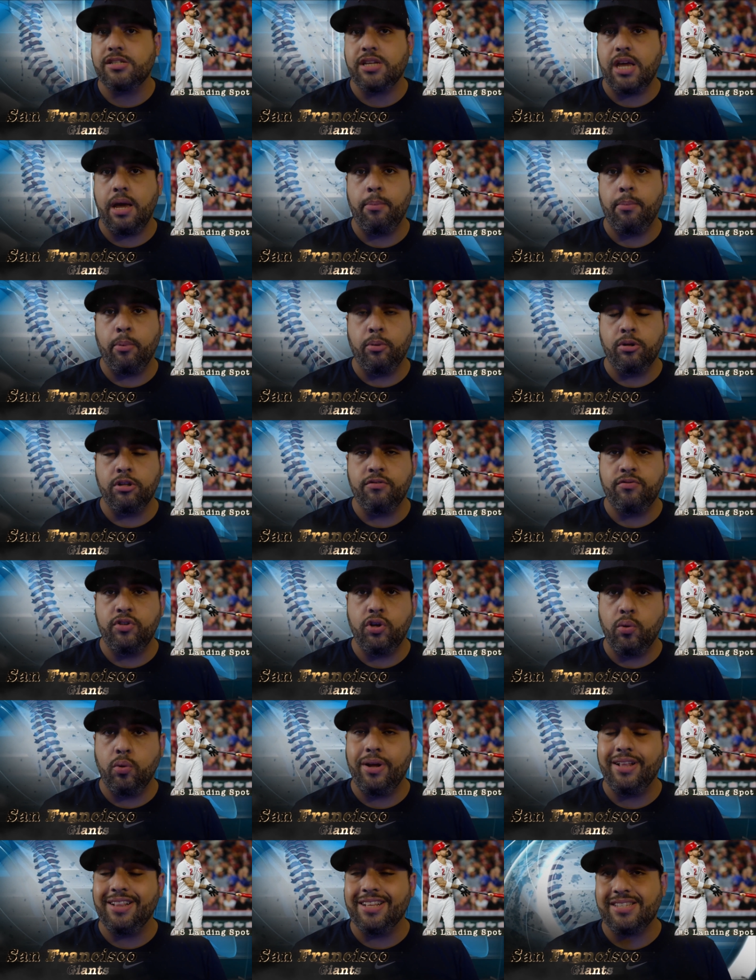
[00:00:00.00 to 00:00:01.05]
capable of
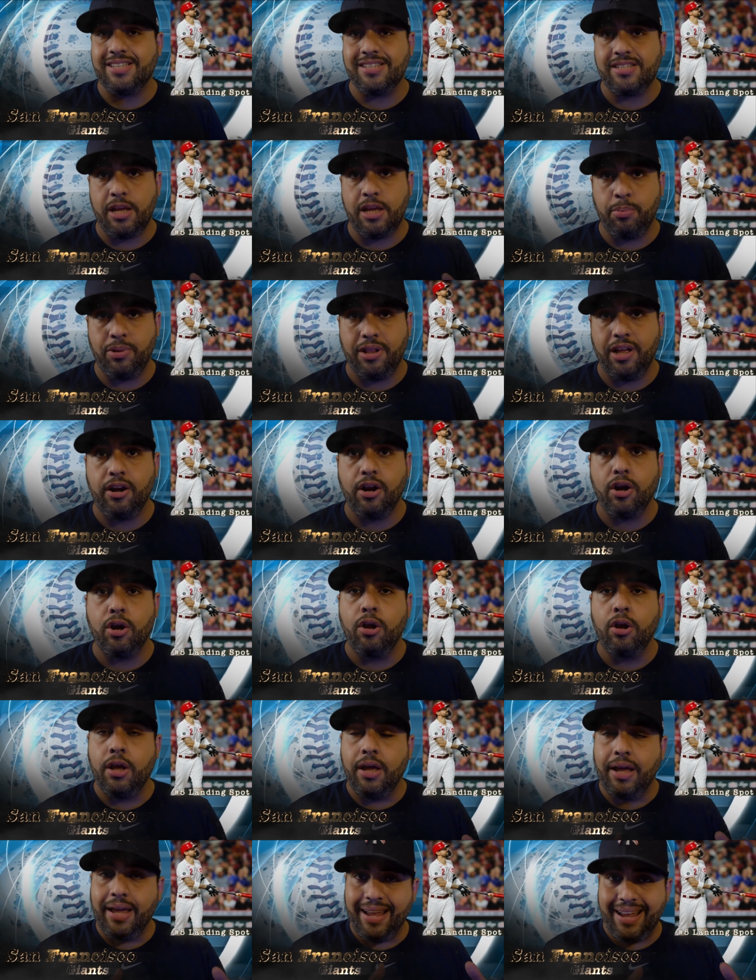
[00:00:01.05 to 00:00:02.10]
doing, this is a player
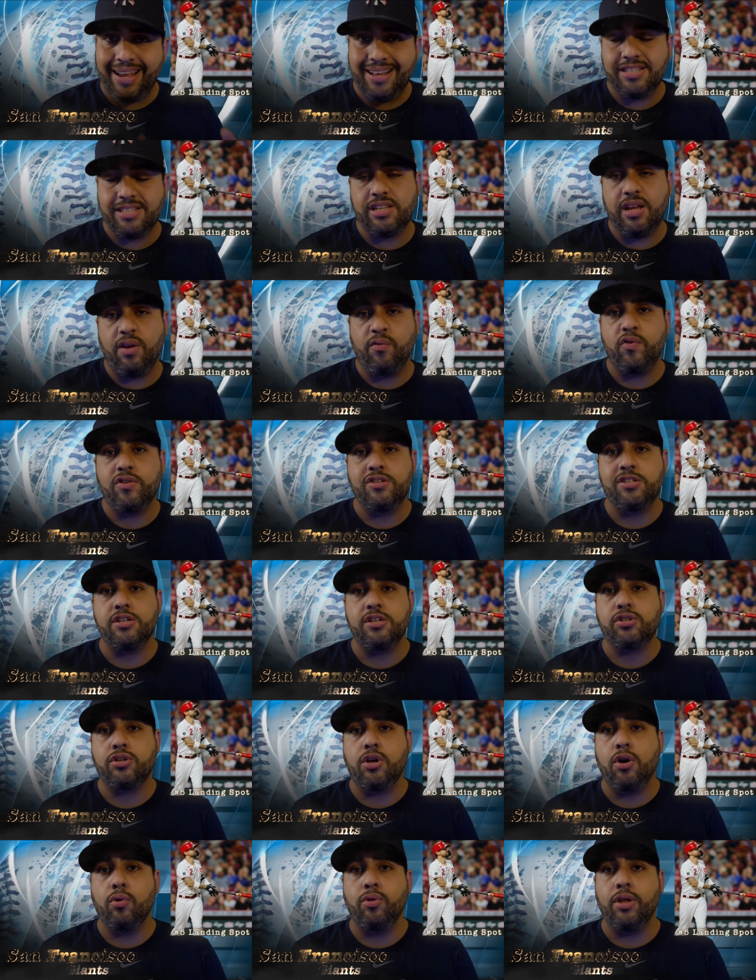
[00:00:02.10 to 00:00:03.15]
in San
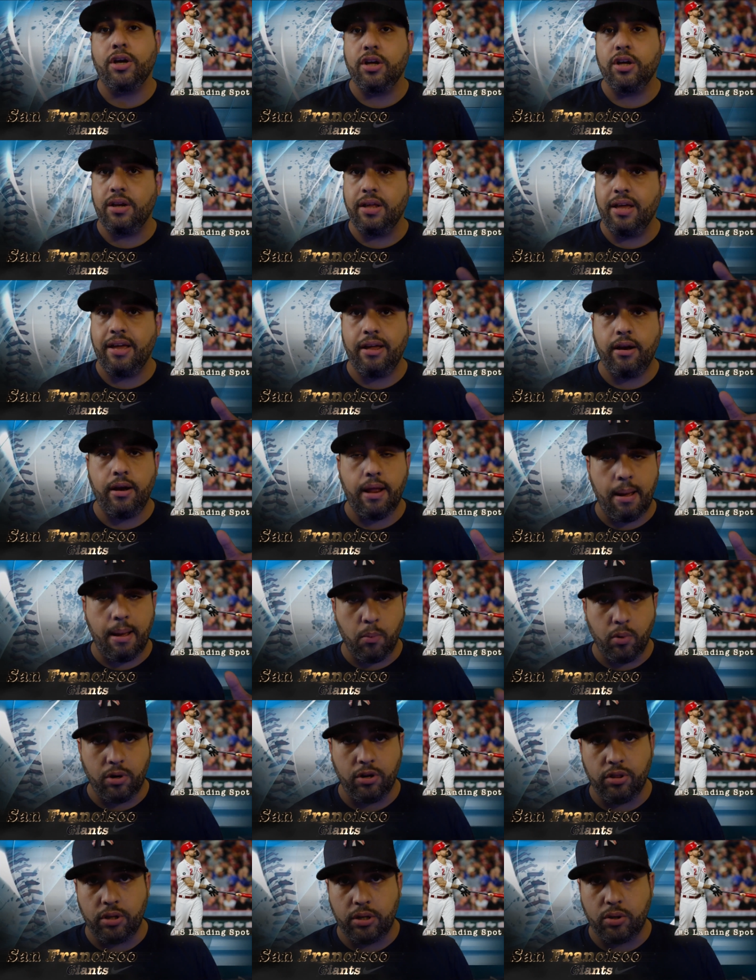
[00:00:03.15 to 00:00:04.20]
Francisco that could hit at
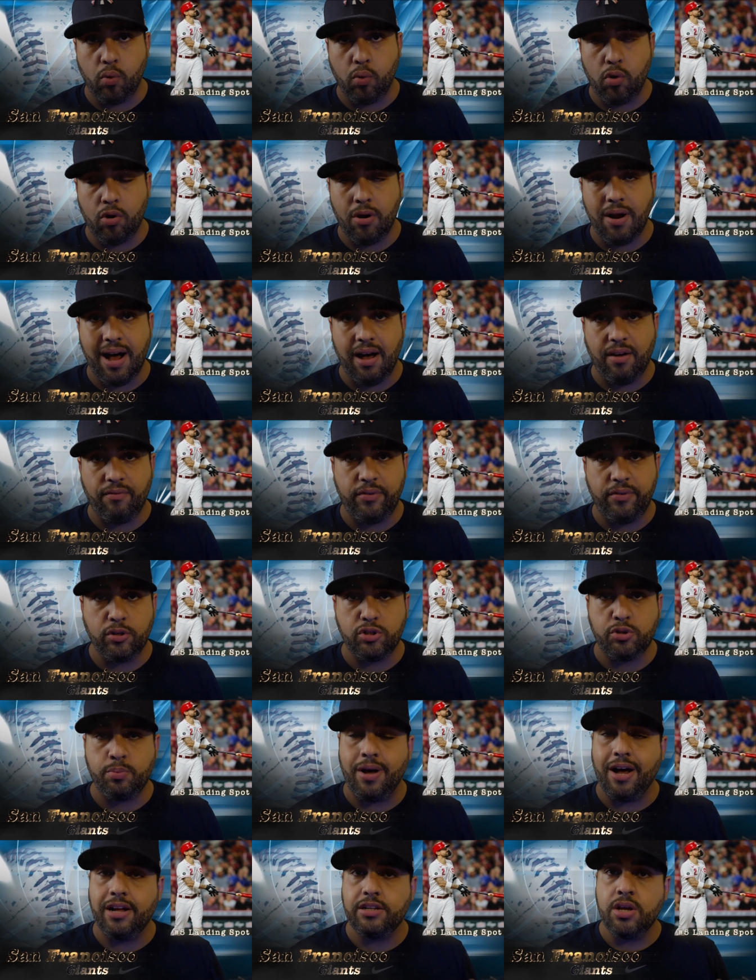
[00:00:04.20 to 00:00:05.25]
one of the corner outfield
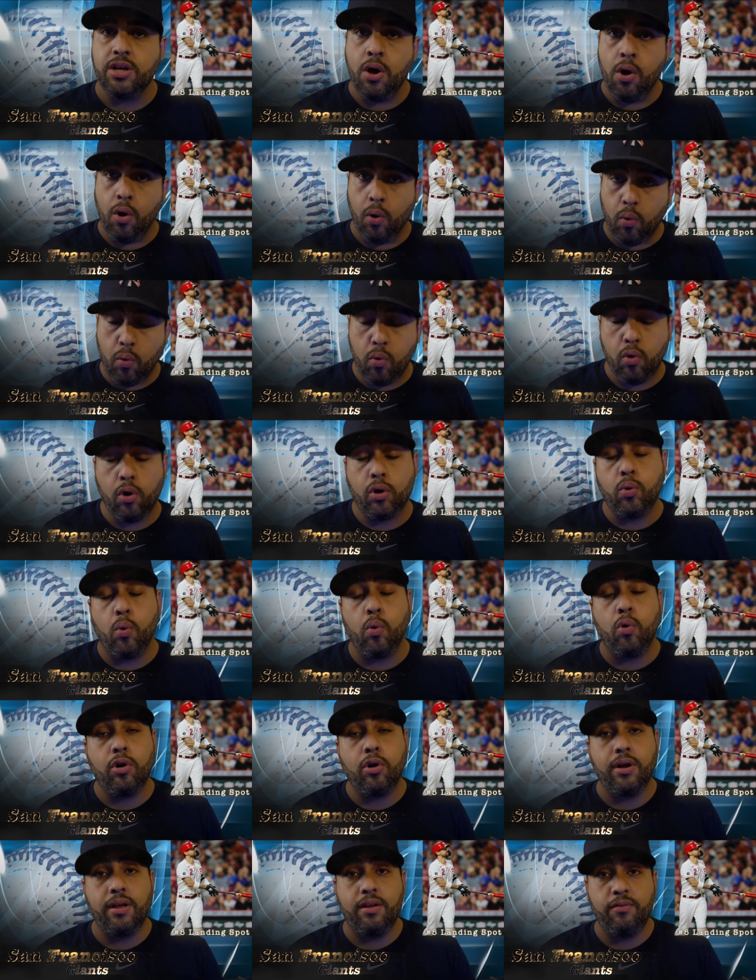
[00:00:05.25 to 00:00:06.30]
spots or
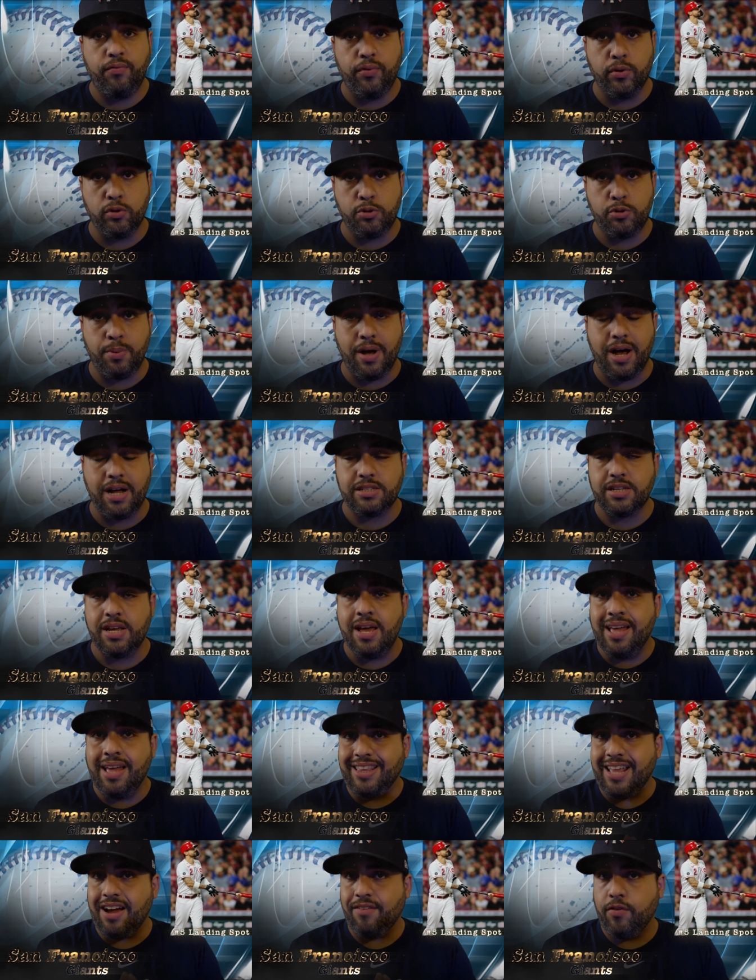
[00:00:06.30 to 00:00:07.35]
corner infield spots.
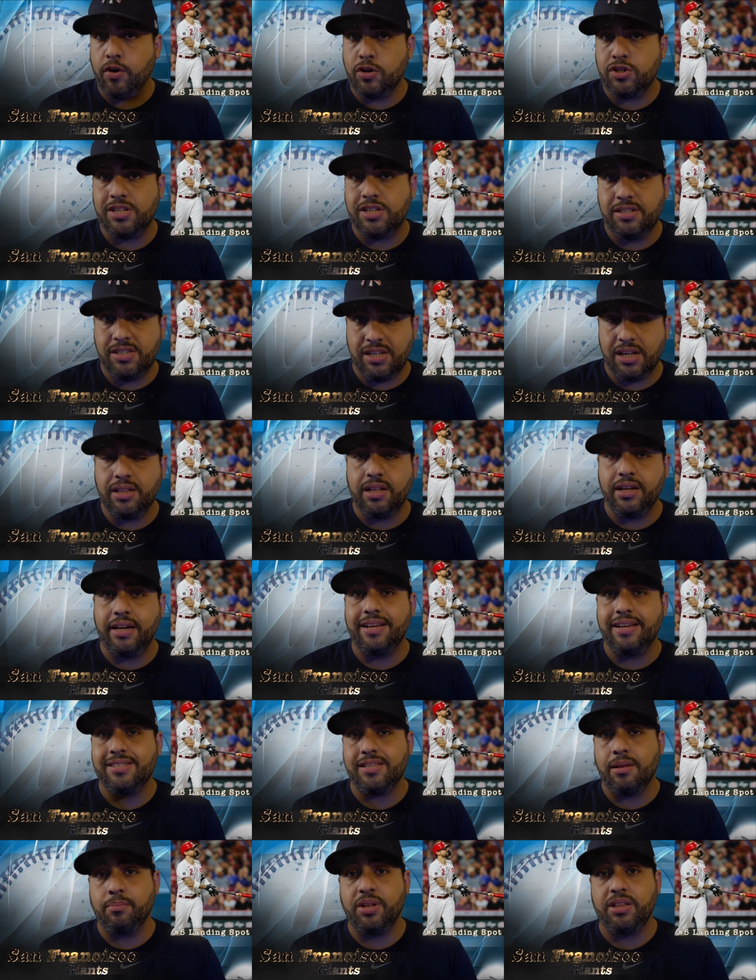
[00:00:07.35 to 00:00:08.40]
That versatility
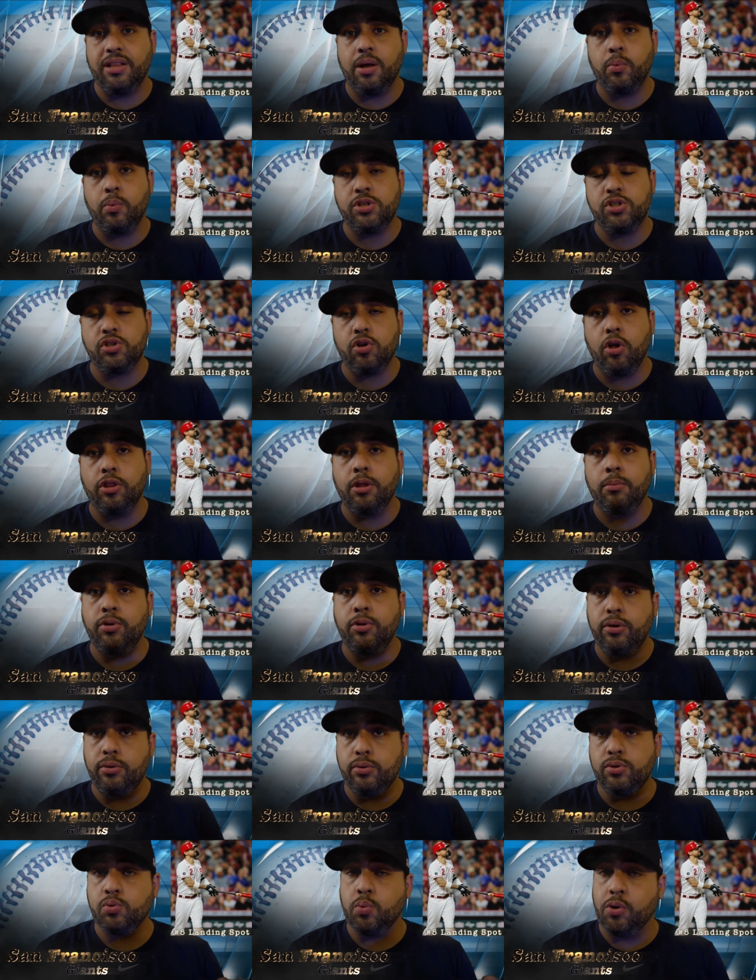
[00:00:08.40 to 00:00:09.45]
is something that we saw them
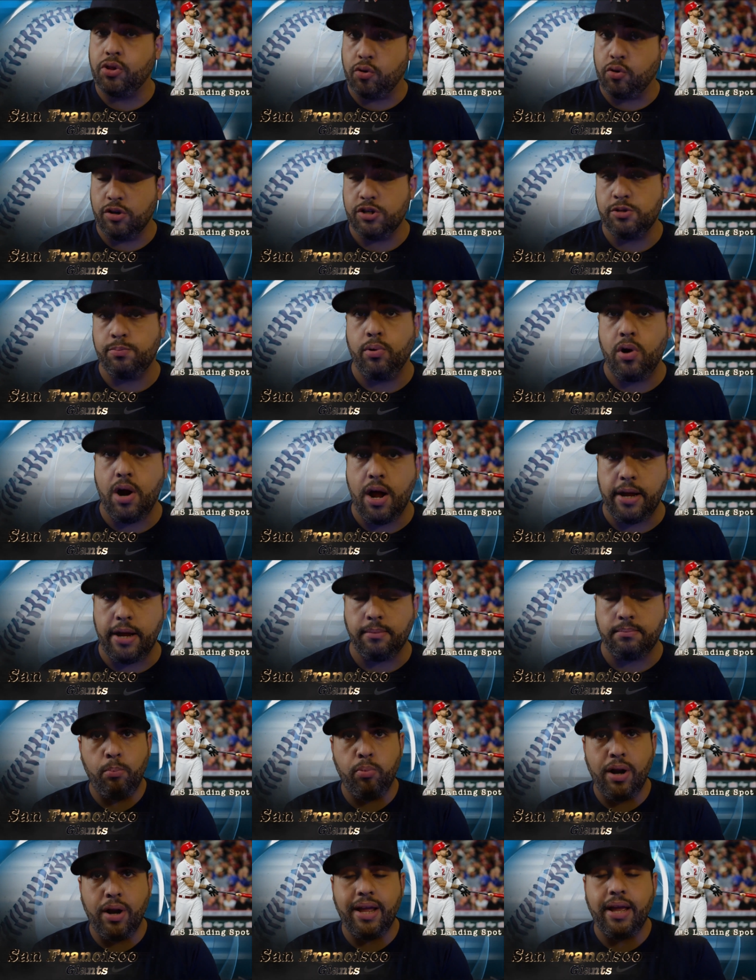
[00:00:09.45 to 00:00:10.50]
use with Kris Bryant.
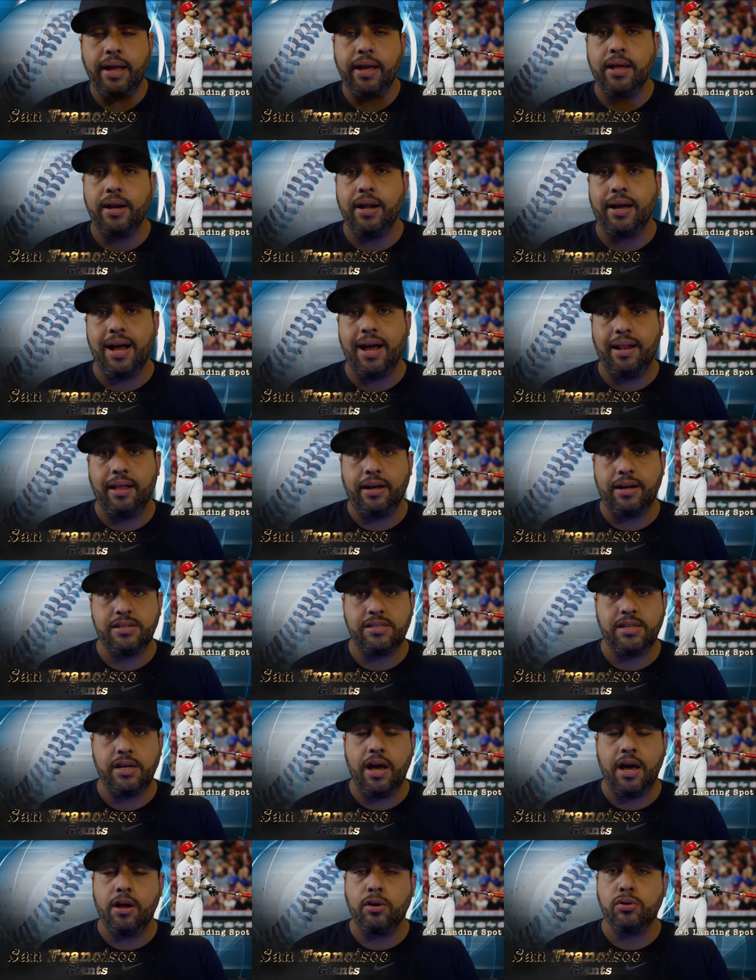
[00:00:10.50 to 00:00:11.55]
Bringing in a guy like
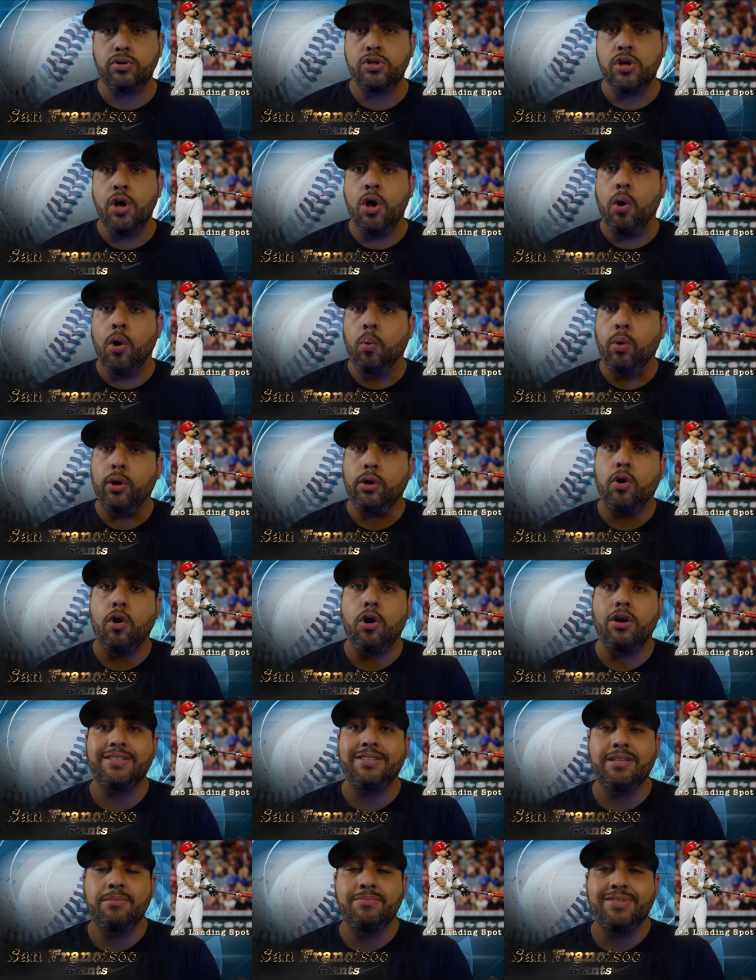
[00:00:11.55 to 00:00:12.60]
Castellanos will
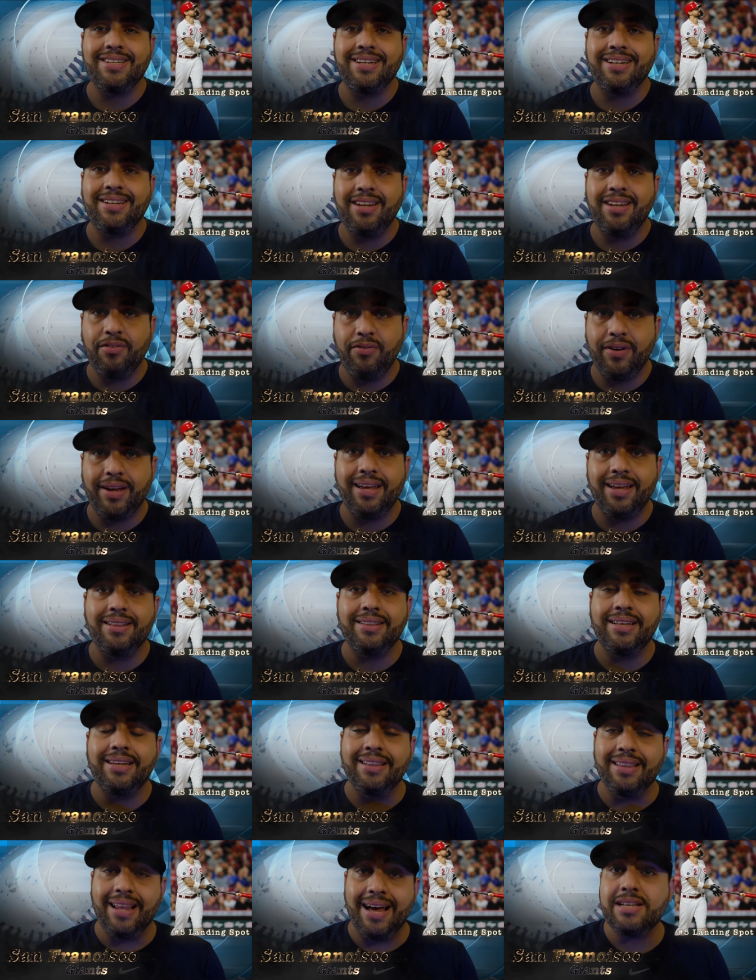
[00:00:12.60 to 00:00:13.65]
cost them
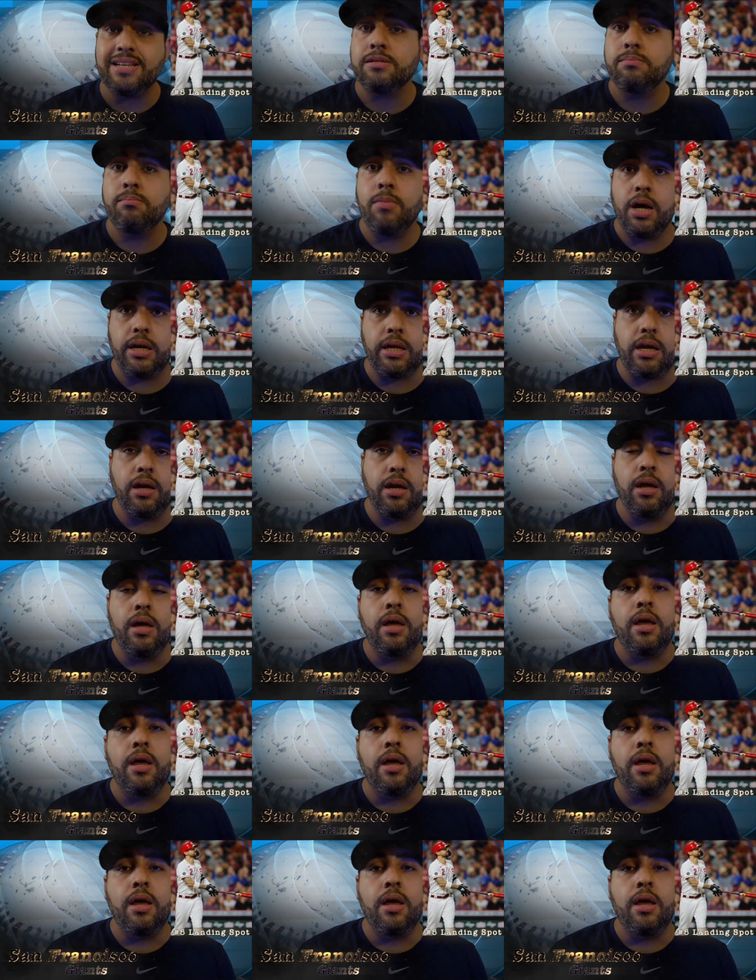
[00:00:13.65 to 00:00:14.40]
significantly less money.